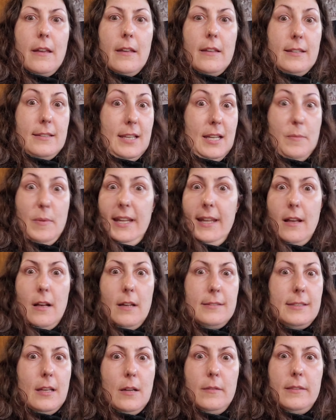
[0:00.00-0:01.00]
Is anybody
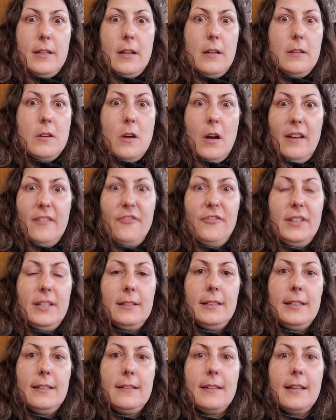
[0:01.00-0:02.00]
else out there not
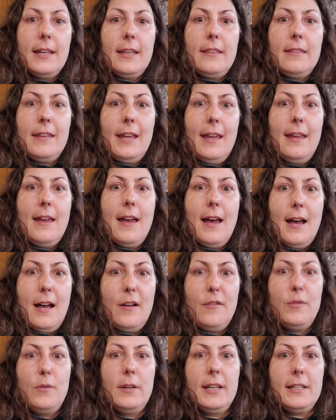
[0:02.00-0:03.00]
feeling like they
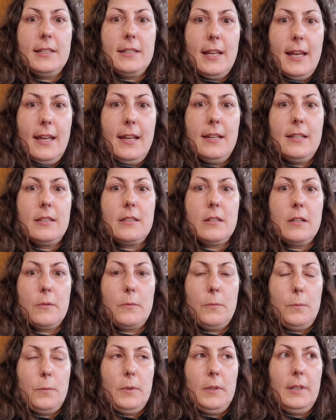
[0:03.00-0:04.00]
have what it takes
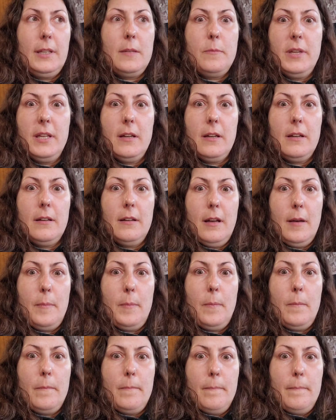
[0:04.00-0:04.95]
to really be a